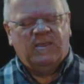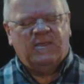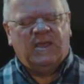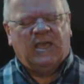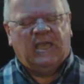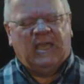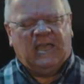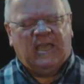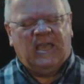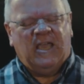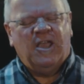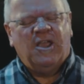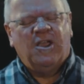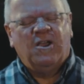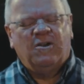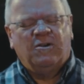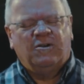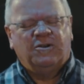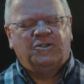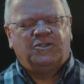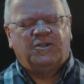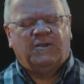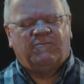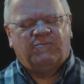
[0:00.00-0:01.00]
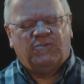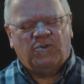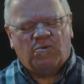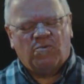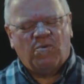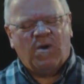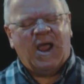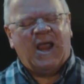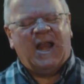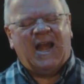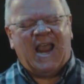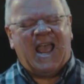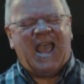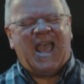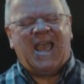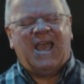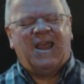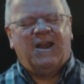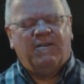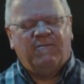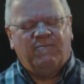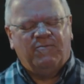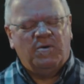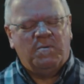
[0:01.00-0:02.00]
the years of the right
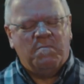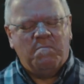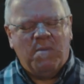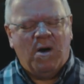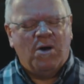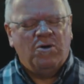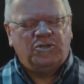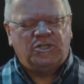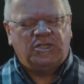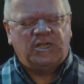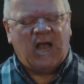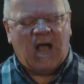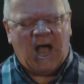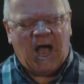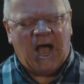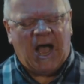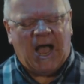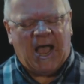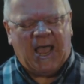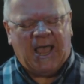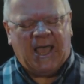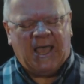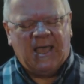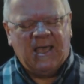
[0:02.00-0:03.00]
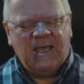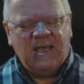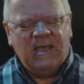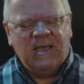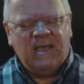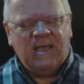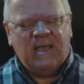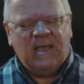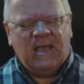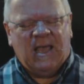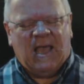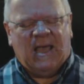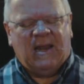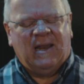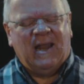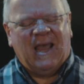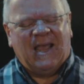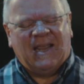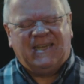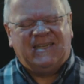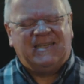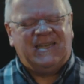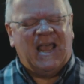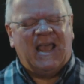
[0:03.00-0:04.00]
hand of the Most High. And
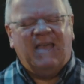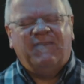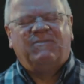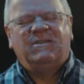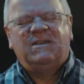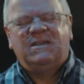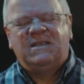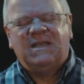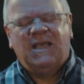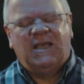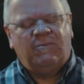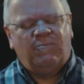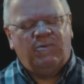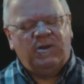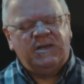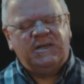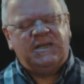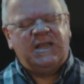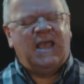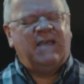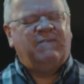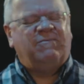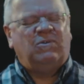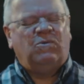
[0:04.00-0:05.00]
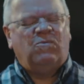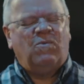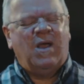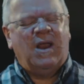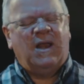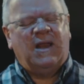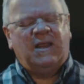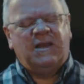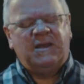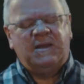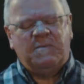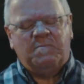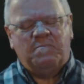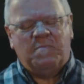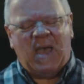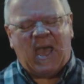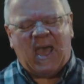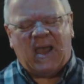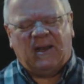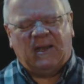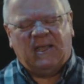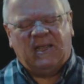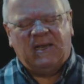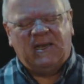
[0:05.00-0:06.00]
like David did, when David went into
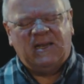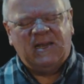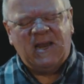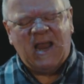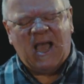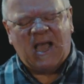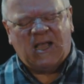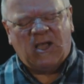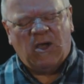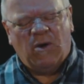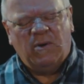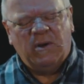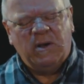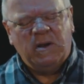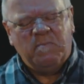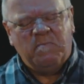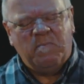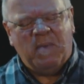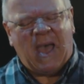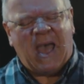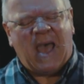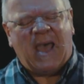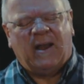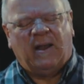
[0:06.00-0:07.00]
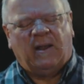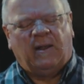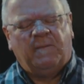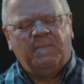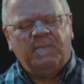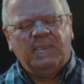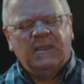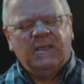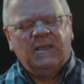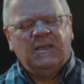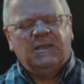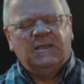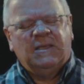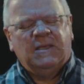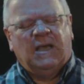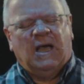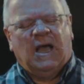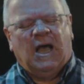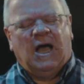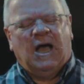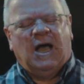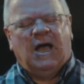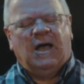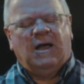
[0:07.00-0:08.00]
battle, he did not go into battle
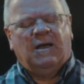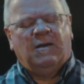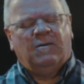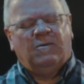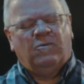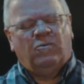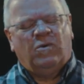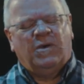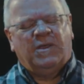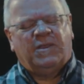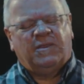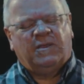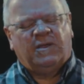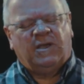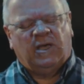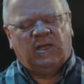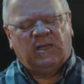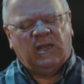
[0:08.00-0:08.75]
with